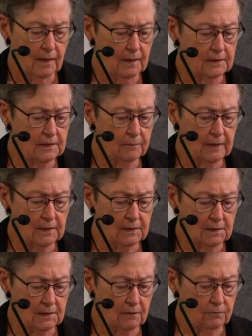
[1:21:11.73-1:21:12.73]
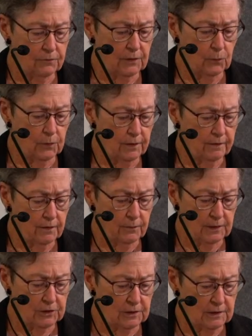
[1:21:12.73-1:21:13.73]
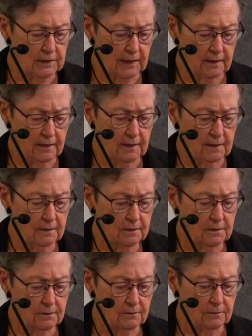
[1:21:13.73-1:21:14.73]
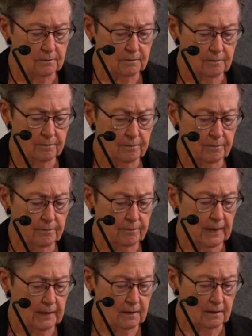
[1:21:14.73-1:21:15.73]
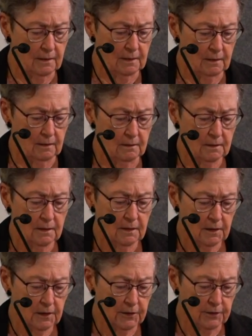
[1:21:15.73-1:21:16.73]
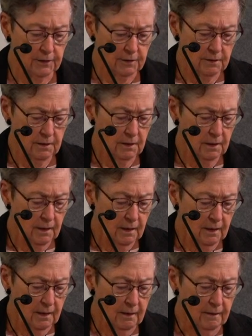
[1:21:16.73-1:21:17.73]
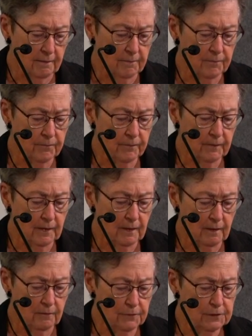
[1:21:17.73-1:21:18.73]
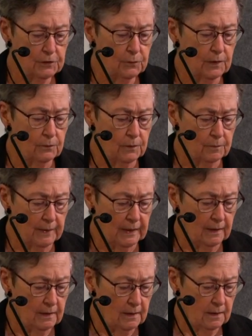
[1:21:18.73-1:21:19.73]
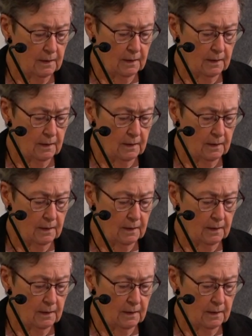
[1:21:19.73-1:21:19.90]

In some cases, I've reworded the question slightly to make it a little clearer. The first one would be,